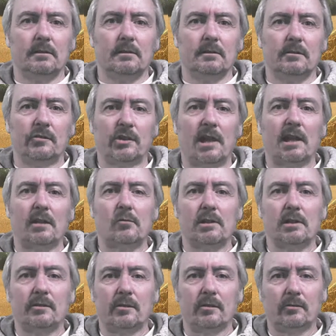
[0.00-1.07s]
select one of your
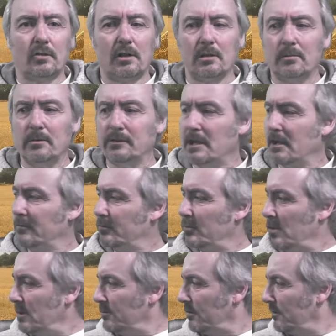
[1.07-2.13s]
subscribers. Now what
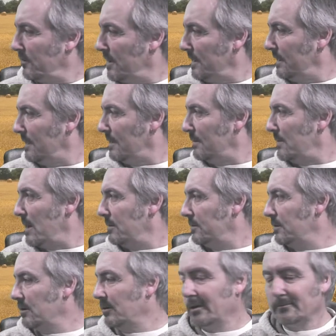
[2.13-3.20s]
I was thinking about
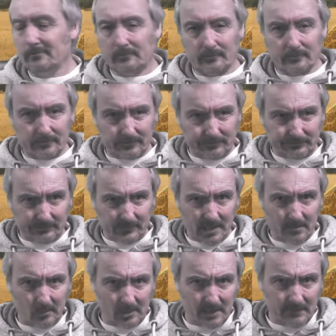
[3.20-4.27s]
doing, and
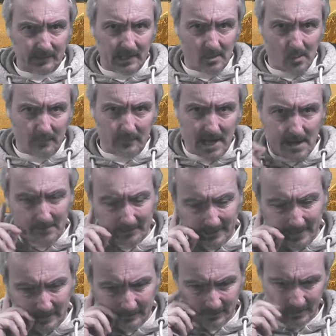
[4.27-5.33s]
I'm going to have to go off camera to
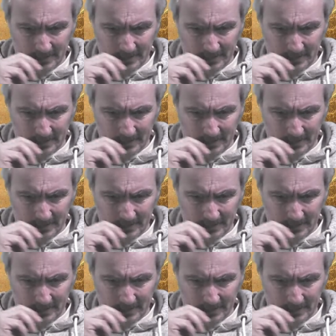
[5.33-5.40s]
get it,